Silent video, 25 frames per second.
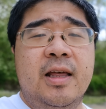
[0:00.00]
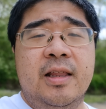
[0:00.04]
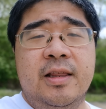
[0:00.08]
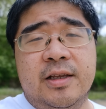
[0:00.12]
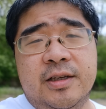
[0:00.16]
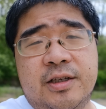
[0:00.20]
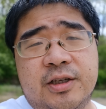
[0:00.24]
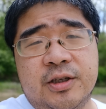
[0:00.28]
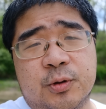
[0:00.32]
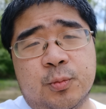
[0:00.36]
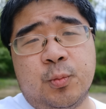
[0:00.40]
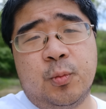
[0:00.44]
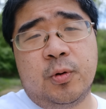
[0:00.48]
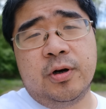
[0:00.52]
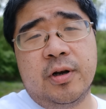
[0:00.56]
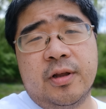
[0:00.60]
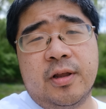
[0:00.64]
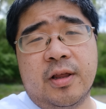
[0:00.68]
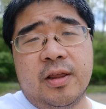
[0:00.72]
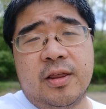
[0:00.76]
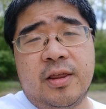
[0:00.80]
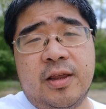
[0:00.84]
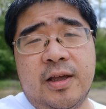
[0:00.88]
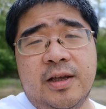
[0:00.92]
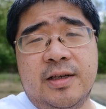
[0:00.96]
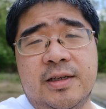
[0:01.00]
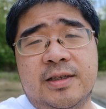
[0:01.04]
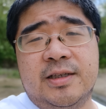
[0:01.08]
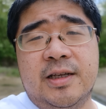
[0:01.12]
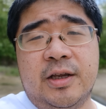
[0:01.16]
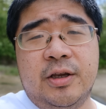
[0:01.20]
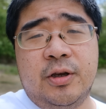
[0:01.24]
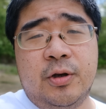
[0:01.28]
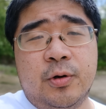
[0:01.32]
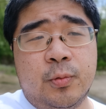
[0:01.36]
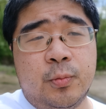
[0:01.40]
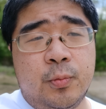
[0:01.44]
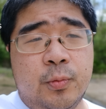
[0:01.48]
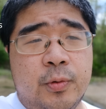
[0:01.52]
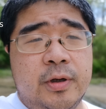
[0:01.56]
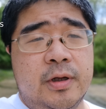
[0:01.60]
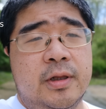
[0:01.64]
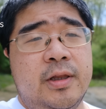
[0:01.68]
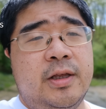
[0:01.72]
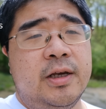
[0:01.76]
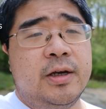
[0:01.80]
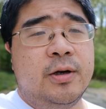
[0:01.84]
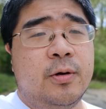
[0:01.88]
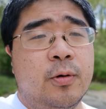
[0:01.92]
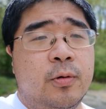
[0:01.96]
This is one of the things that you're
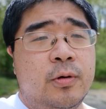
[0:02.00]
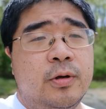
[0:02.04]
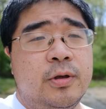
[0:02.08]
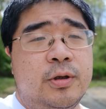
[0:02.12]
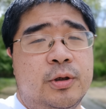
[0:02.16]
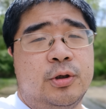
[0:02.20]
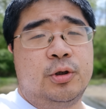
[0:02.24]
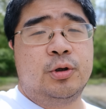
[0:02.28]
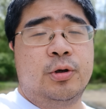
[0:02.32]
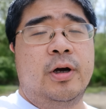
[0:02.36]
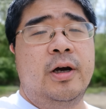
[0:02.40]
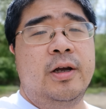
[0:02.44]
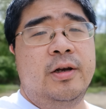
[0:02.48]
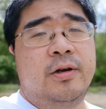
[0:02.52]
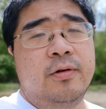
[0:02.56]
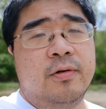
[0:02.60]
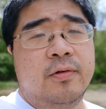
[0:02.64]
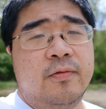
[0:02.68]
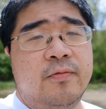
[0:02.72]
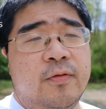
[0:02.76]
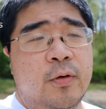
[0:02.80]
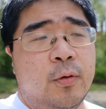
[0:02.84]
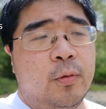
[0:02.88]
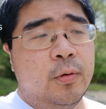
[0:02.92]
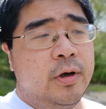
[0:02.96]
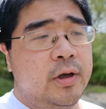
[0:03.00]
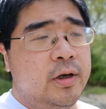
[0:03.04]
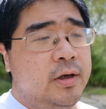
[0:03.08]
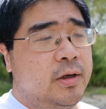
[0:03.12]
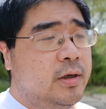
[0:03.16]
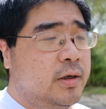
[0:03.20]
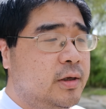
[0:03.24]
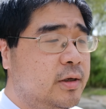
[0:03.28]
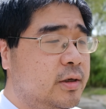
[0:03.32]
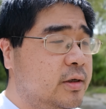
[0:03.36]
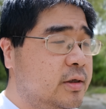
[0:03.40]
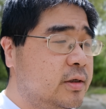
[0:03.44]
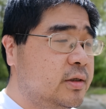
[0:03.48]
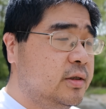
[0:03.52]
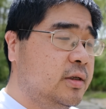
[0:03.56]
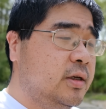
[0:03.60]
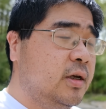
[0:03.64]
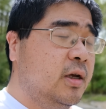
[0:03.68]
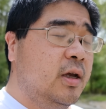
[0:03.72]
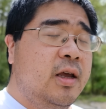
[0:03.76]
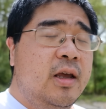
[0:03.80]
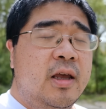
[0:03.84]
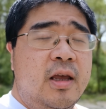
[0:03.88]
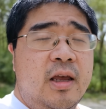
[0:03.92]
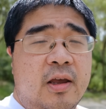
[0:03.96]
really going to try to avoid, is
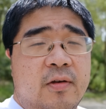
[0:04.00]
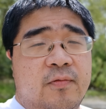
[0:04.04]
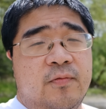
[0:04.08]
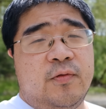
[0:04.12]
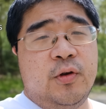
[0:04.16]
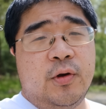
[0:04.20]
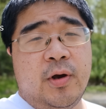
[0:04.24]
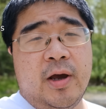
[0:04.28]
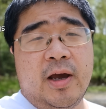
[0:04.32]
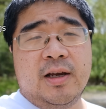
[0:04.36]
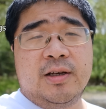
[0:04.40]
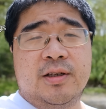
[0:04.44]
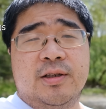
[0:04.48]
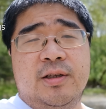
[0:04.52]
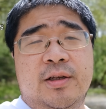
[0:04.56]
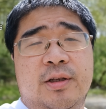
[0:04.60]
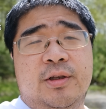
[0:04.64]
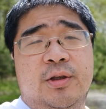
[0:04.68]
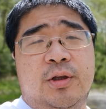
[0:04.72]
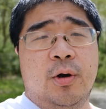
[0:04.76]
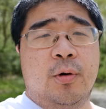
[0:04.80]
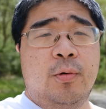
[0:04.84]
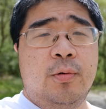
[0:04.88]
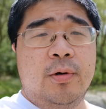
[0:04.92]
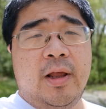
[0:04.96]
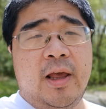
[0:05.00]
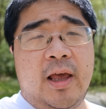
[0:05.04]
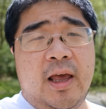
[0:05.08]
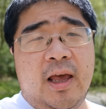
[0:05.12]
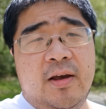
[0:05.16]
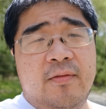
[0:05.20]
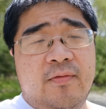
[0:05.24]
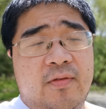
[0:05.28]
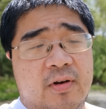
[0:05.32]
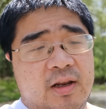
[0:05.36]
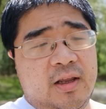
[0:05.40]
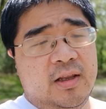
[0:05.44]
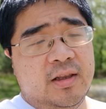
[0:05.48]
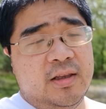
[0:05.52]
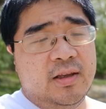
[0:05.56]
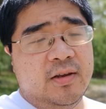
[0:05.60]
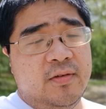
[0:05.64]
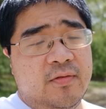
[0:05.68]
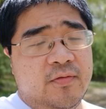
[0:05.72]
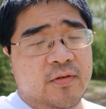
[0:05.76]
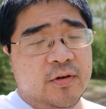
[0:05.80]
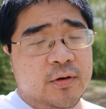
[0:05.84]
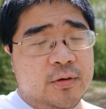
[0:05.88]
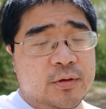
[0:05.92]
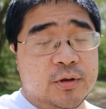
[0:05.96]
if you actually don't have an ND
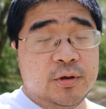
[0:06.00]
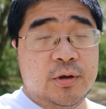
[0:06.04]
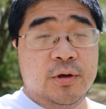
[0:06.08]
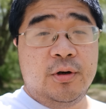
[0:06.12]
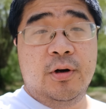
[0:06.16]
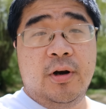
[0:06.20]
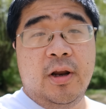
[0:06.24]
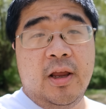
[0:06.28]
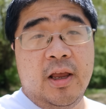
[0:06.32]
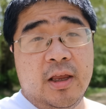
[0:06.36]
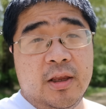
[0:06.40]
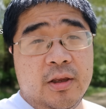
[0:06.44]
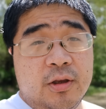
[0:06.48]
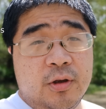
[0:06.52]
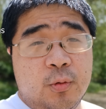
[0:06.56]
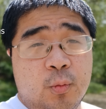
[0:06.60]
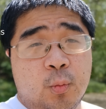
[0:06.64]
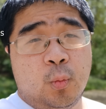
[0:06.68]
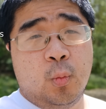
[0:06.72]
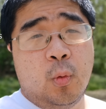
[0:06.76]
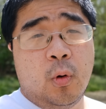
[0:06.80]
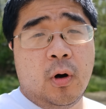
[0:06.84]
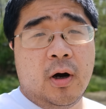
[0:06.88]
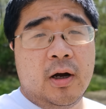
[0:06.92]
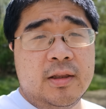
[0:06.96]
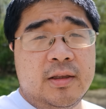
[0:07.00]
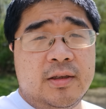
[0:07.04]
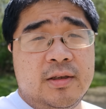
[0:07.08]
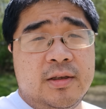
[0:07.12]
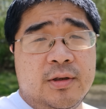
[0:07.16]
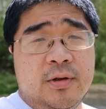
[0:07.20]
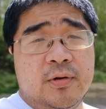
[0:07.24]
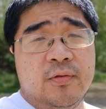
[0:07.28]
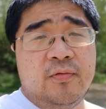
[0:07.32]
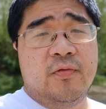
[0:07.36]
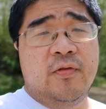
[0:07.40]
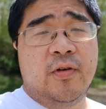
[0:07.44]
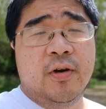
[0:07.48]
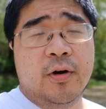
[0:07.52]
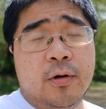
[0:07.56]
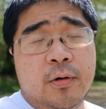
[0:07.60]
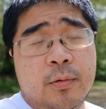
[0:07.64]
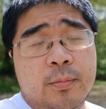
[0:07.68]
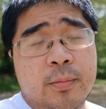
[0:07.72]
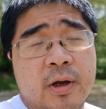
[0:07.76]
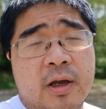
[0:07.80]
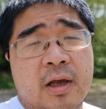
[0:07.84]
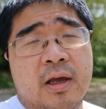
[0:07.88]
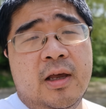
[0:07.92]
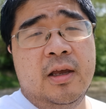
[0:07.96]
filter and you want to
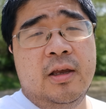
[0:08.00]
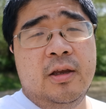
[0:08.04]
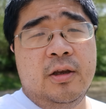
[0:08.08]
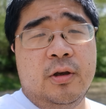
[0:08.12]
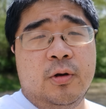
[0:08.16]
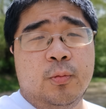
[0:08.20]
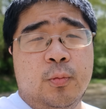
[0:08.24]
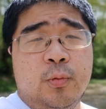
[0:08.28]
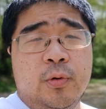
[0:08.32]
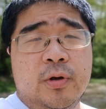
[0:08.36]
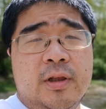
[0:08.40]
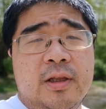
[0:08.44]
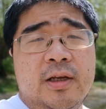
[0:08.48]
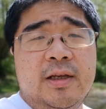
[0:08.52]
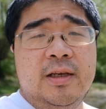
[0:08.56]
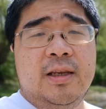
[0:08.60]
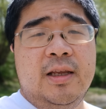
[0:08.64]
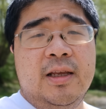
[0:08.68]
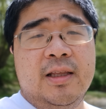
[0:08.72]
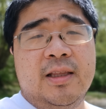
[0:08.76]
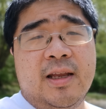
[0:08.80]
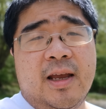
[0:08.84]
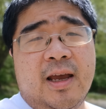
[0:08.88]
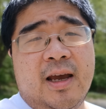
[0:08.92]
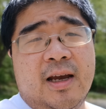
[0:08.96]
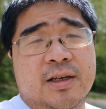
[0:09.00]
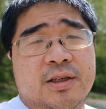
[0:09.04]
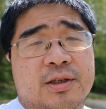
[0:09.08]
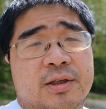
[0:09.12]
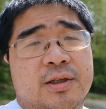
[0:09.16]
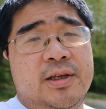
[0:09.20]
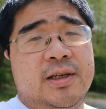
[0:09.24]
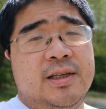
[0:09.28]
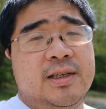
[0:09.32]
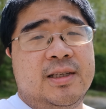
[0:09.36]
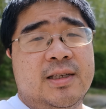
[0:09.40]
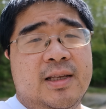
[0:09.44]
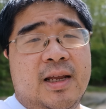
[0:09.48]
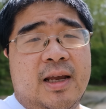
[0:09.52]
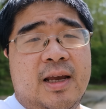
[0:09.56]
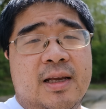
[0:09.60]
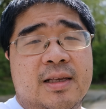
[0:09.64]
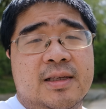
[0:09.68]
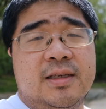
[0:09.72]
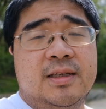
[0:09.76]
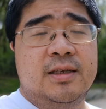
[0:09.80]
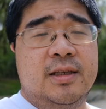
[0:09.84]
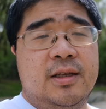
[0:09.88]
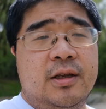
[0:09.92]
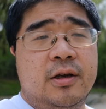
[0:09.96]
film, you really need to actually
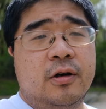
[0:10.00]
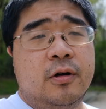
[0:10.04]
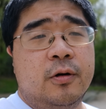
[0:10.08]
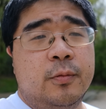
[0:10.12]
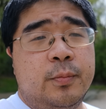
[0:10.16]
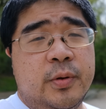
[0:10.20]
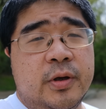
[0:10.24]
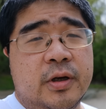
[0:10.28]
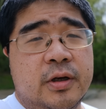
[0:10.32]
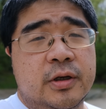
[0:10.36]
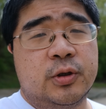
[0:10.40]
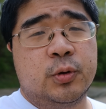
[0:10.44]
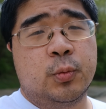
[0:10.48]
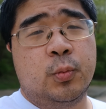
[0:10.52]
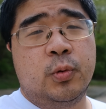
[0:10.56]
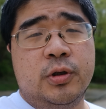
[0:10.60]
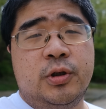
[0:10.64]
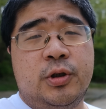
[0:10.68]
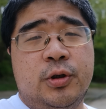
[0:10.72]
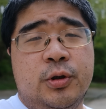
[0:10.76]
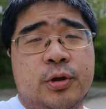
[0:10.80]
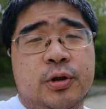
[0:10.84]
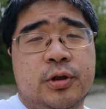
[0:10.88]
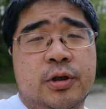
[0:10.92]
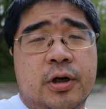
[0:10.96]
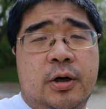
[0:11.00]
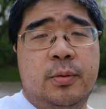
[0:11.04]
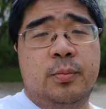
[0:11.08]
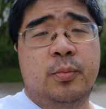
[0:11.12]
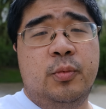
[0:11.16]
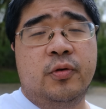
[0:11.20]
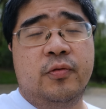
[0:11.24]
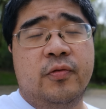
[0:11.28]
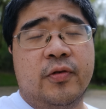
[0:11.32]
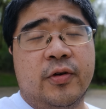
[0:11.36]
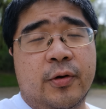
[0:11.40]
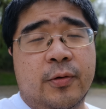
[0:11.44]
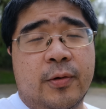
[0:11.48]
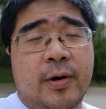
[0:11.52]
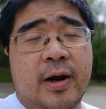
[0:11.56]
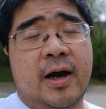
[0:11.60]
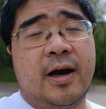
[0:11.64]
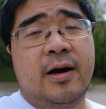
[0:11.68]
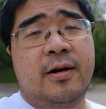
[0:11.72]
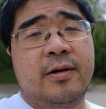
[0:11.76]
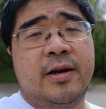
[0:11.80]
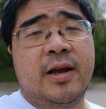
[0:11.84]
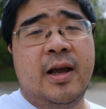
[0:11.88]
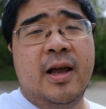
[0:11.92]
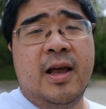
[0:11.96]
stand still, because once you start moving
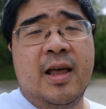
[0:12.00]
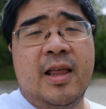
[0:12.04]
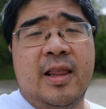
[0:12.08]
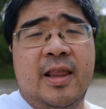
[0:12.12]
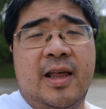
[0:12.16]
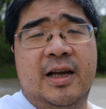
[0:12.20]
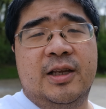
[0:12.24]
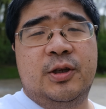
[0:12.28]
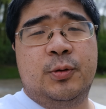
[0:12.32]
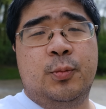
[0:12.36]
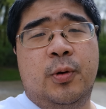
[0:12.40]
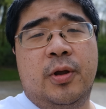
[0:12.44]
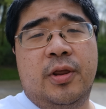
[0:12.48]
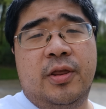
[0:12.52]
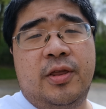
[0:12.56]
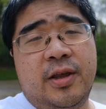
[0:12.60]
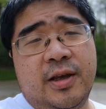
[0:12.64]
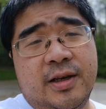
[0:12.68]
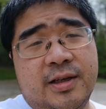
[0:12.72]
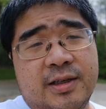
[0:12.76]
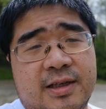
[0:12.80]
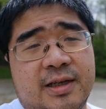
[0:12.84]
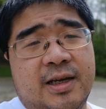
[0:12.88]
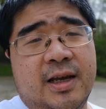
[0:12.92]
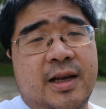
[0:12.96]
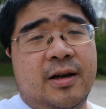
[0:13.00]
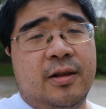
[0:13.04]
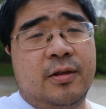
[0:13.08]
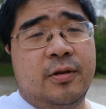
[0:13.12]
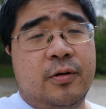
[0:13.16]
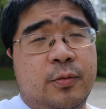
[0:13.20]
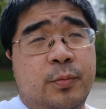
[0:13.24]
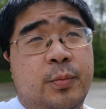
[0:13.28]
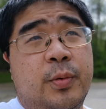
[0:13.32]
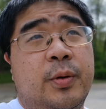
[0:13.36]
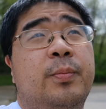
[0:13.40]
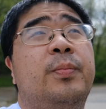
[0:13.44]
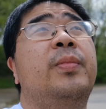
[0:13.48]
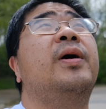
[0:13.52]
around, that's when things get a little bit